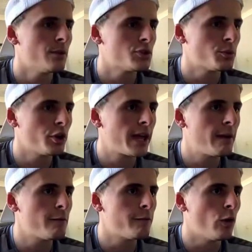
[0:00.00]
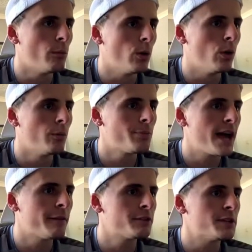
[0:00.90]
So we're not getting FOMO
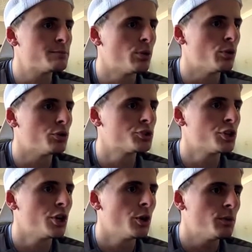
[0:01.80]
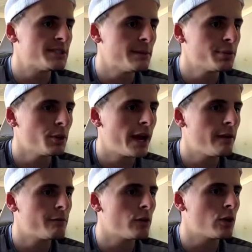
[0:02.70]
after this push. We're simply
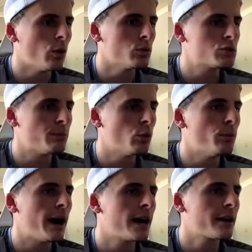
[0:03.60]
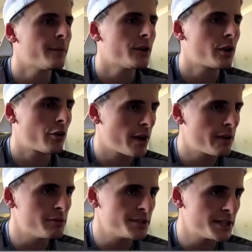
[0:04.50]
waiting for gold to pull back, create
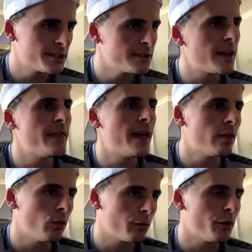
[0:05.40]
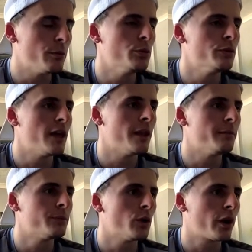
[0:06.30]
resistance, and then look for the move then.
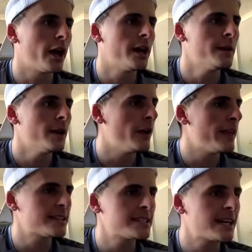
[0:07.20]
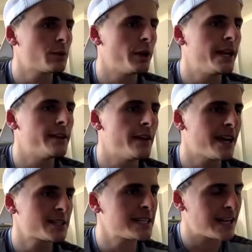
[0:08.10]
Okay? And that's exactly what it did. And
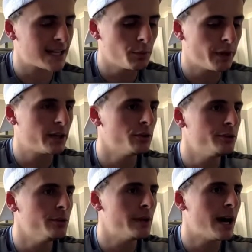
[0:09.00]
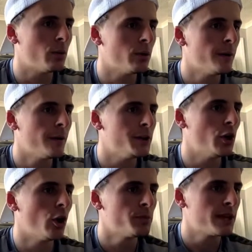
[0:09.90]
that's exactly what it could do now. You
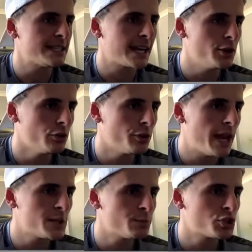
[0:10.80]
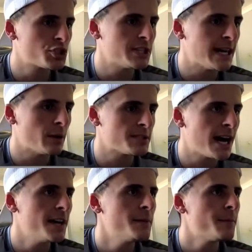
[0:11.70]
know, it's had another nice push to the
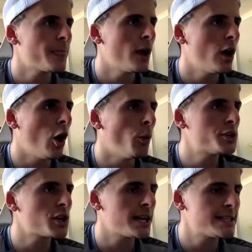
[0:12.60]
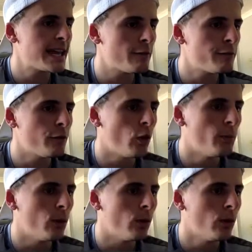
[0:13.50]
downside. Are we trying to get
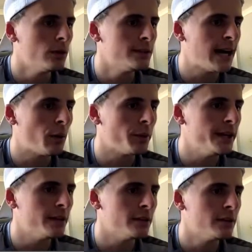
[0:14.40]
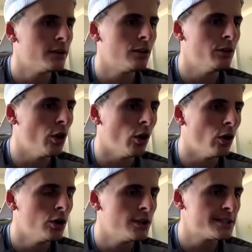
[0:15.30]
FOMO down here? No.
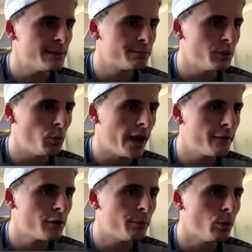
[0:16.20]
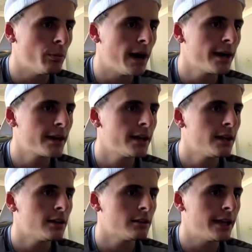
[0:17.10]
Simply wait for the pullback,
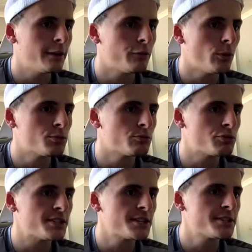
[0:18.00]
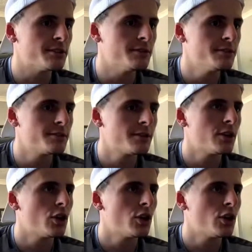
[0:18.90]
let it form some resistance.